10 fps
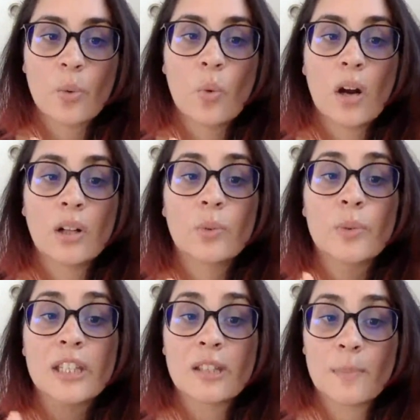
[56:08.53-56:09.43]
The
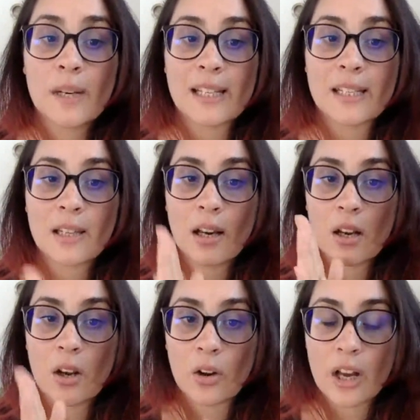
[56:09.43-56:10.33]
world was split
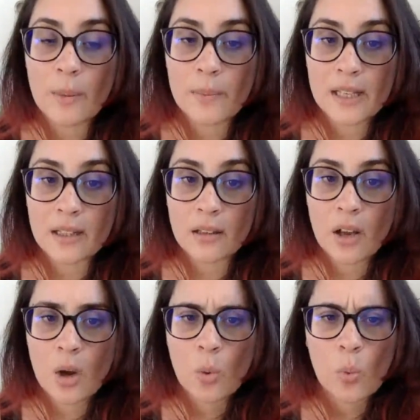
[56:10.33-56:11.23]
along her middle,